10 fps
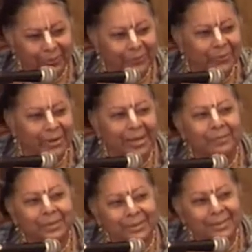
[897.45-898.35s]
We were
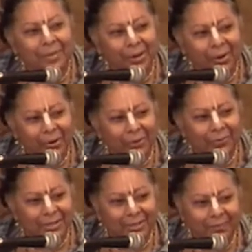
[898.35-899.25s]
able to somehow
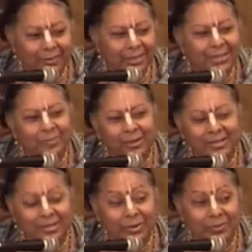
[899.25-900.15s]
offer some very small
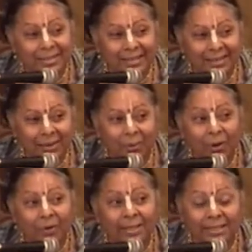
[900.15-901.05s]
service, and they were
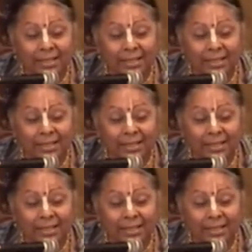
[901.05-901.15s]
always